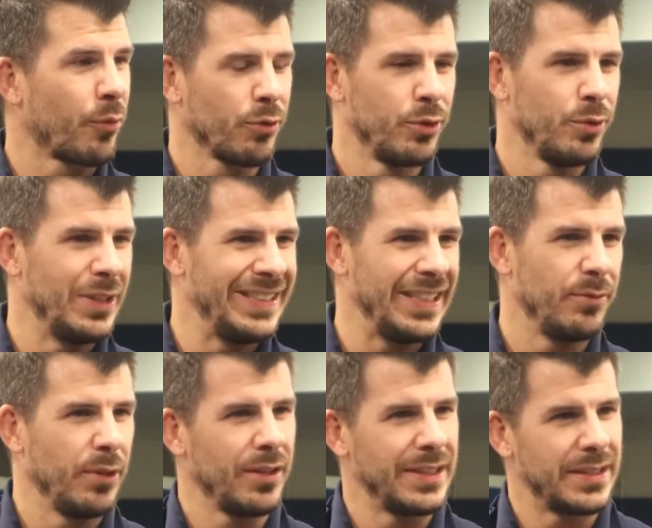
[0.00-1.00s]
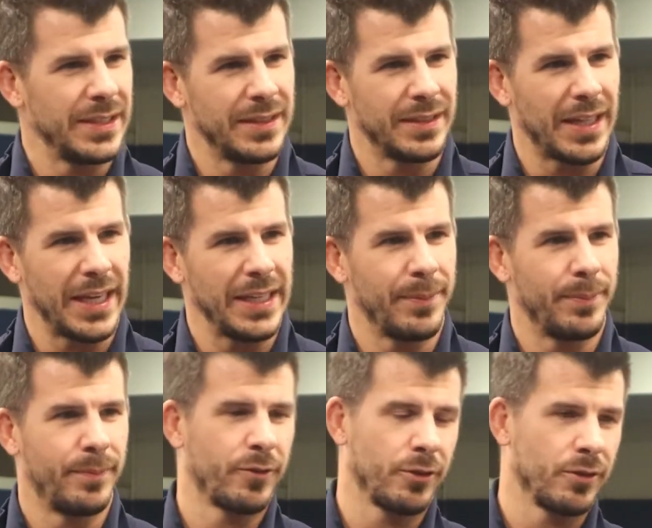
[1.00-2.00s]
through and didn't really see the lineup
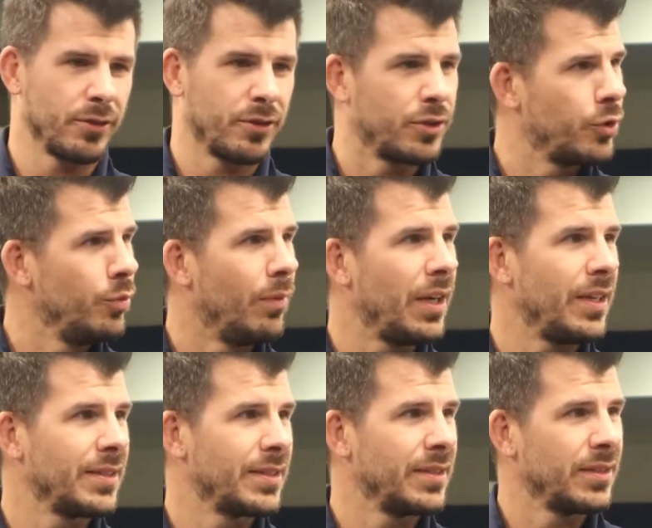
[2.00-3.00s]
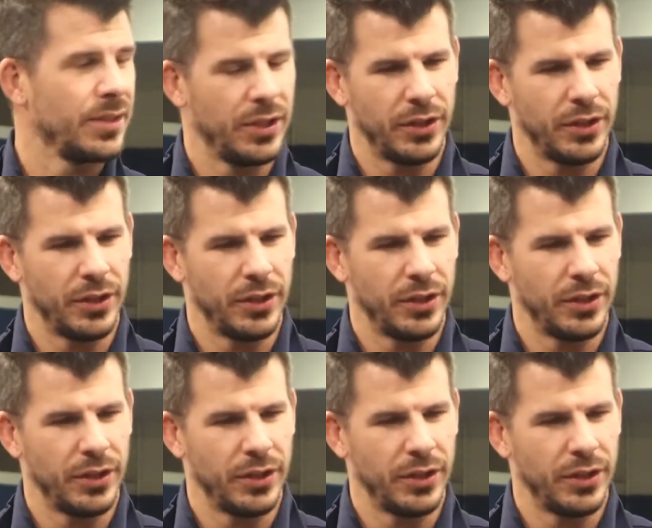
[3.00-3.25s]
for two months. Right.